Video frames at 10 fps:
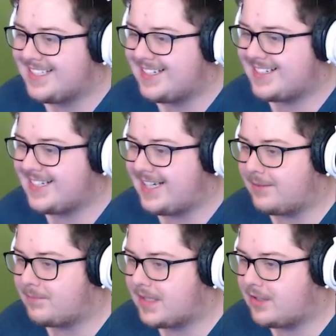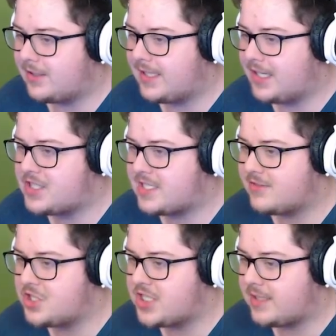Okay. Got ourselves
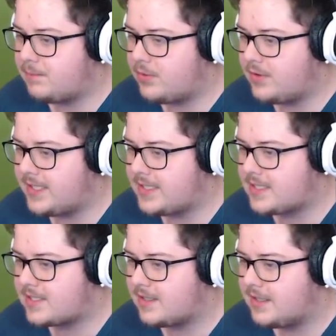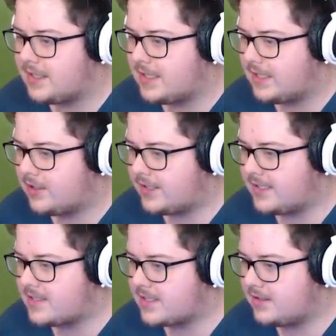a checkpoint. Got
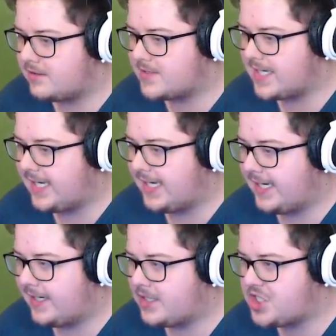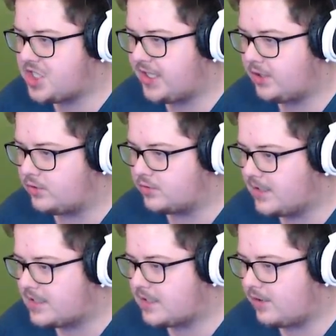ourselves a
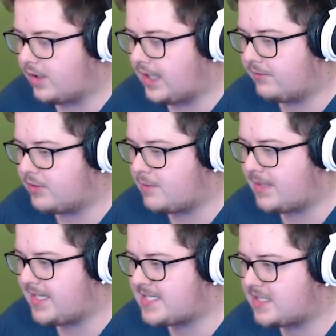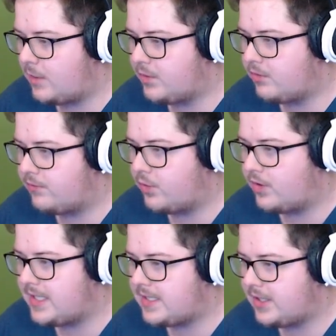shield. So, I've learnt my lesson. I want to avoid the